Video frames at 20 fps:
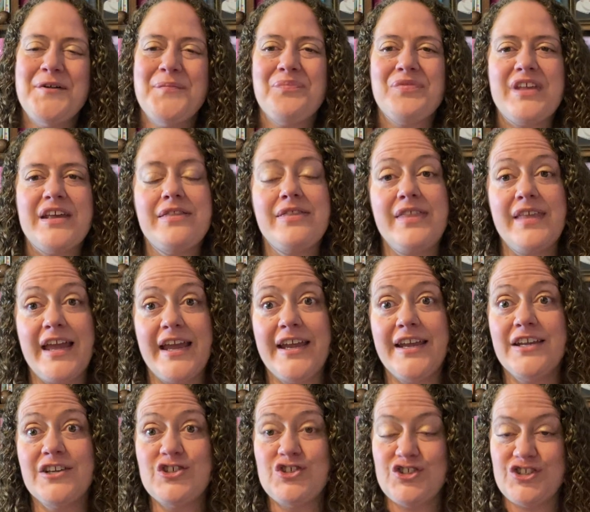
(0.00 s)
that
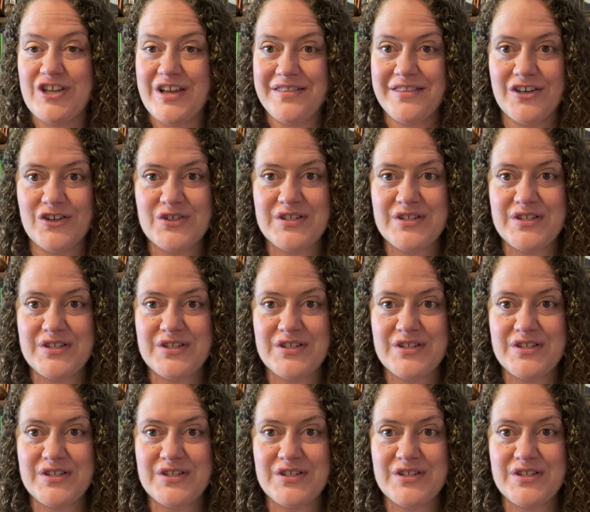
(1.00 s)
they shed their